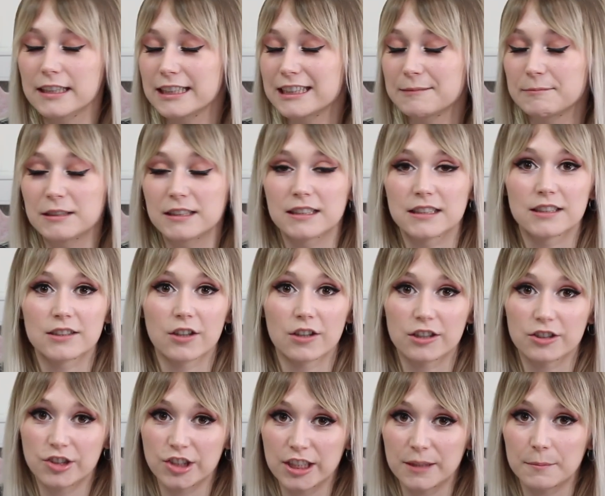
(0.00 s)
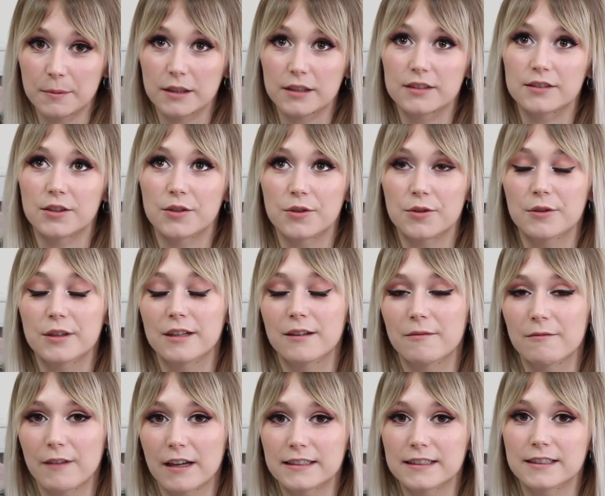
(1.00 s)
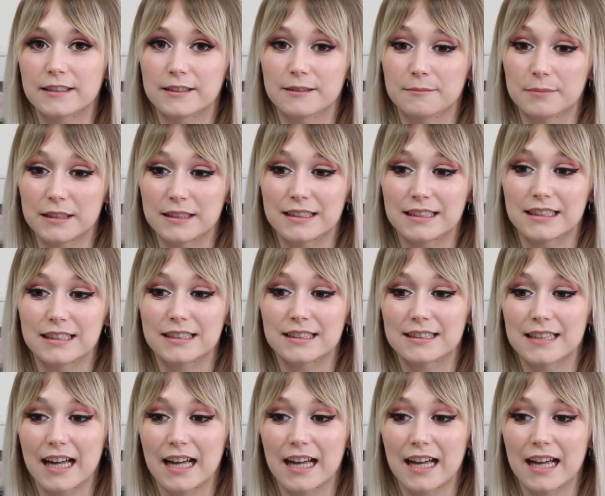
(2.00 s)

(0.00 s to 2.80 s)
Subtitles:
expenses are cheaper so you can invest in your business.